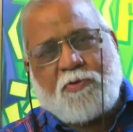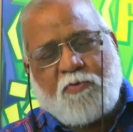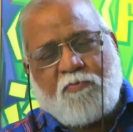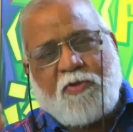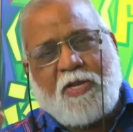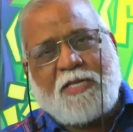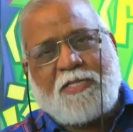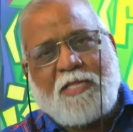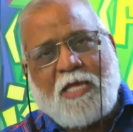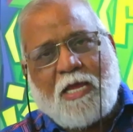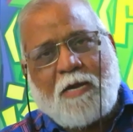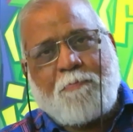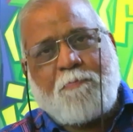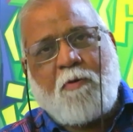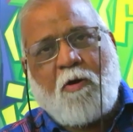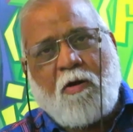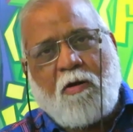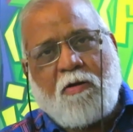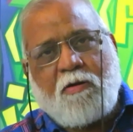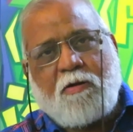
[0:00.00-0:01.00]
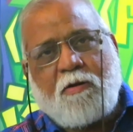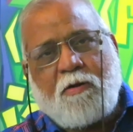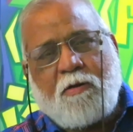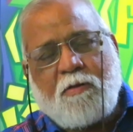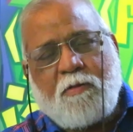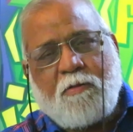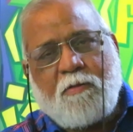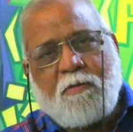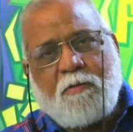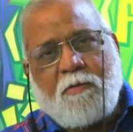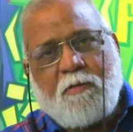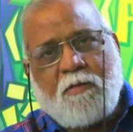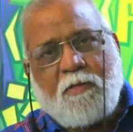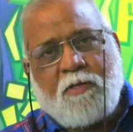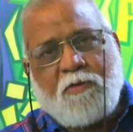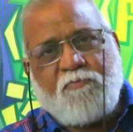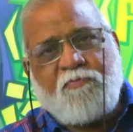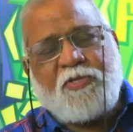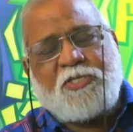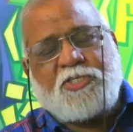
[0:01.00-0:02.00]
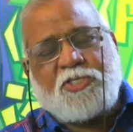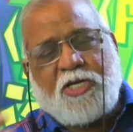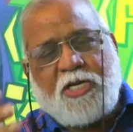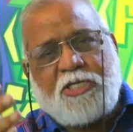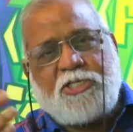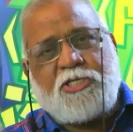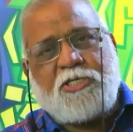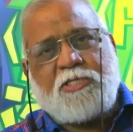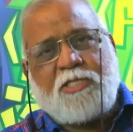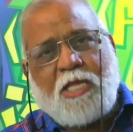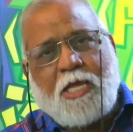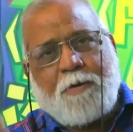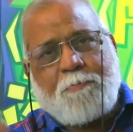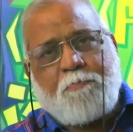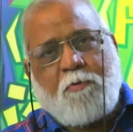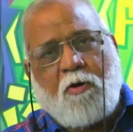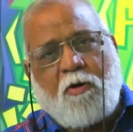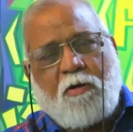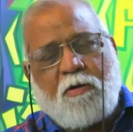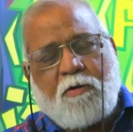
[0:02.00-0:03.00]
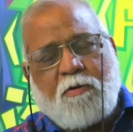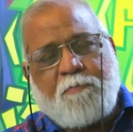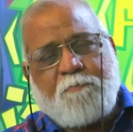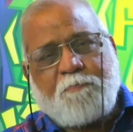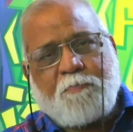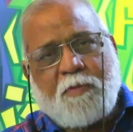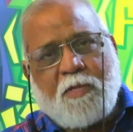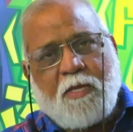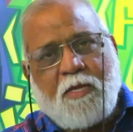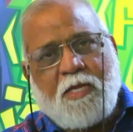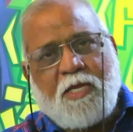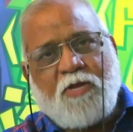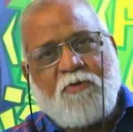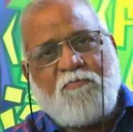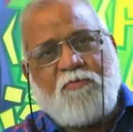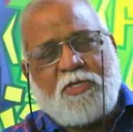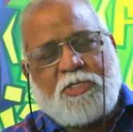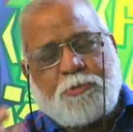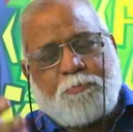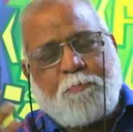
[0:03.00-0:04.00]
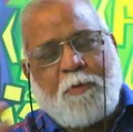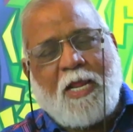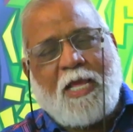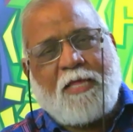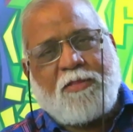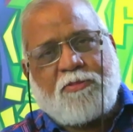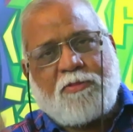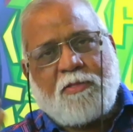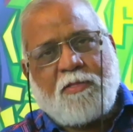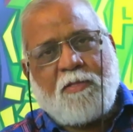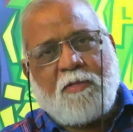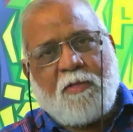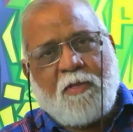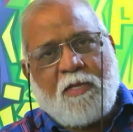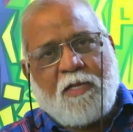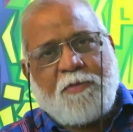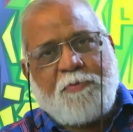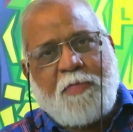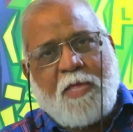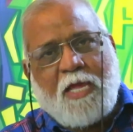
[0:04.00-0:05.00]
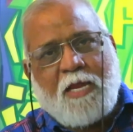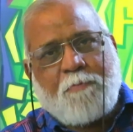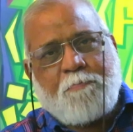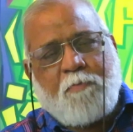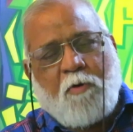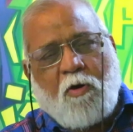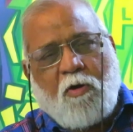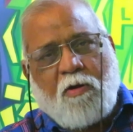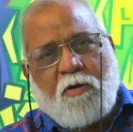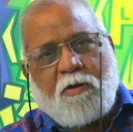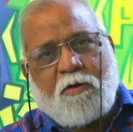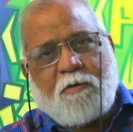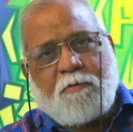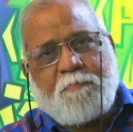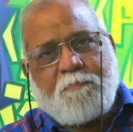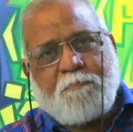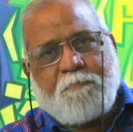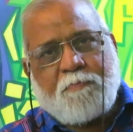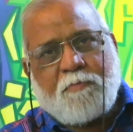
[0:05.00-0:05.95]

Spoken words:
you know, where they are born? which region they are born, which place they are born.